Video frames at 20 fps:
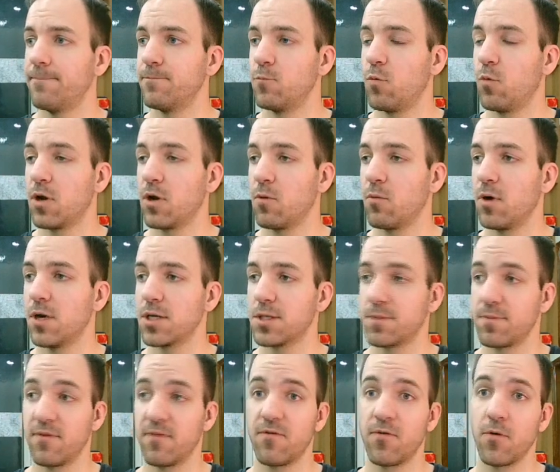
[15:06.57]
what it was
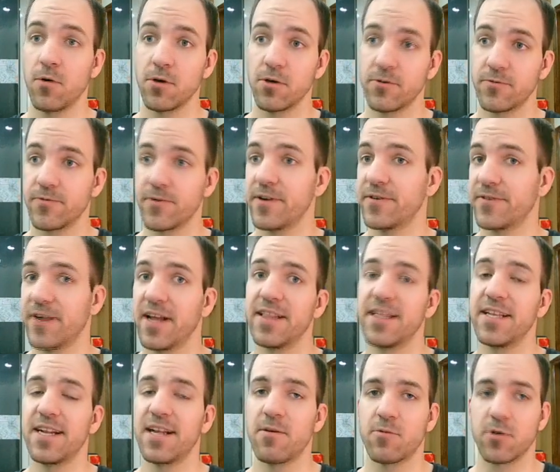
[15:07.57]
before it reran
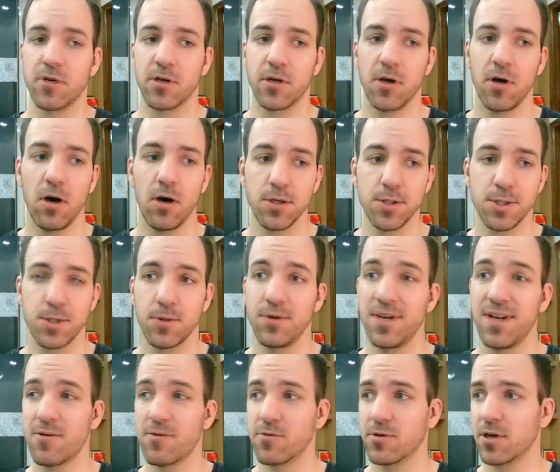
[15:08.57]
the network call. So a
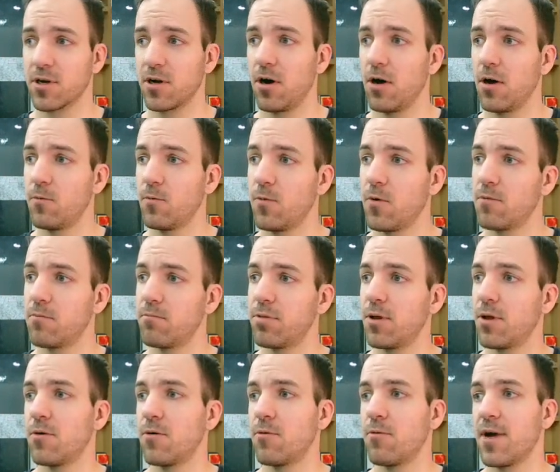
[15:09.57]
network call won't
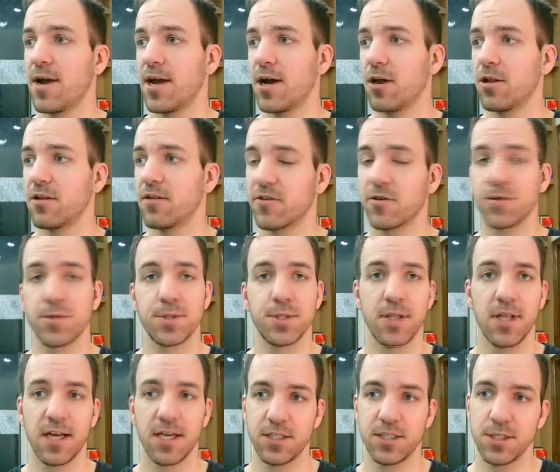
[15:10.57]
blow away all of our
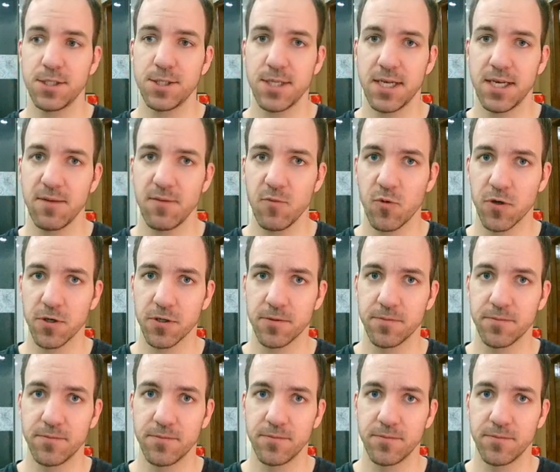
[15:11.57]
selections anymore.